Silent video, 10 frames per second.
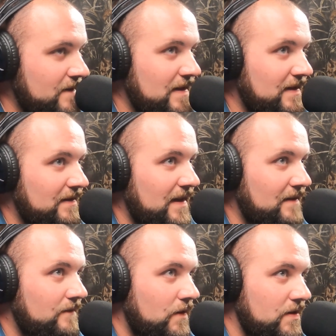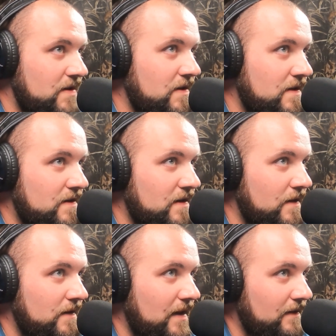even that that what, was it two years
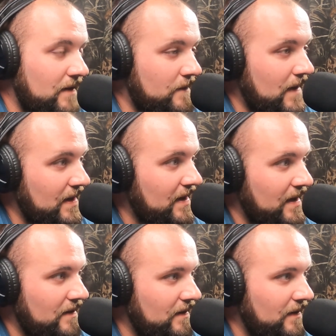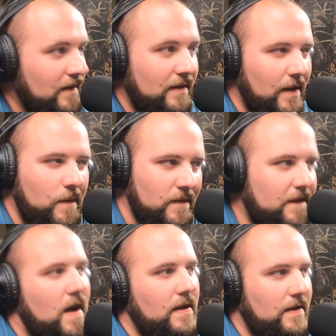ago that that rainy day hunt that weren't
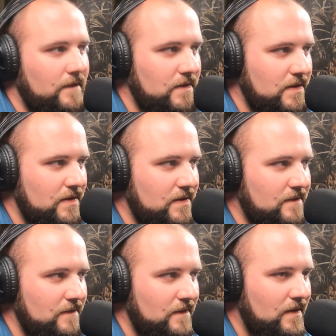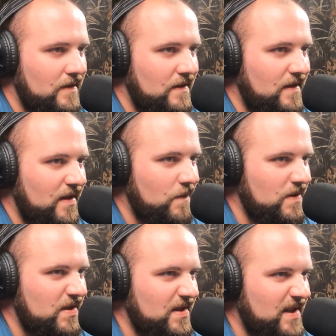foggy. It was just no, it wasn't foggy. It, it was,
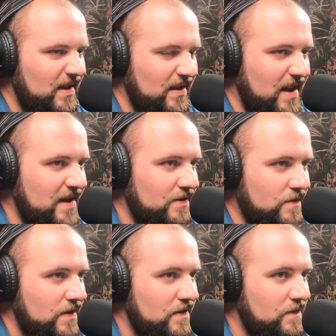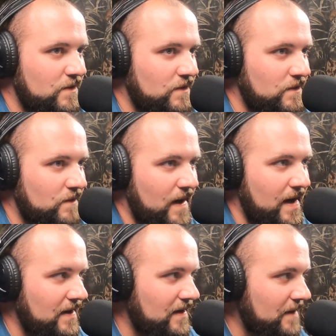was just like a light drizzle
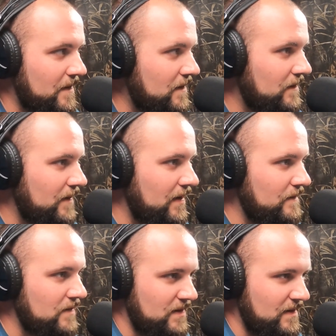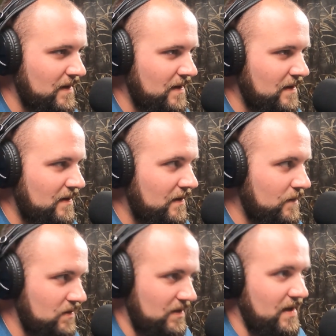rain coming on, and it was it
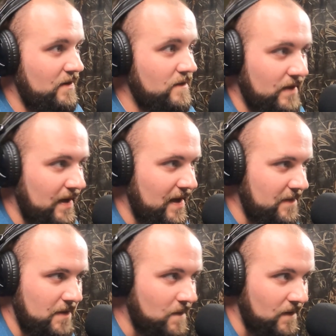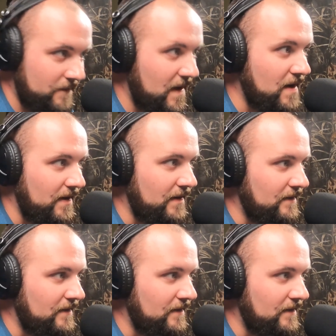was a lot of overcast, but it weren't foggy.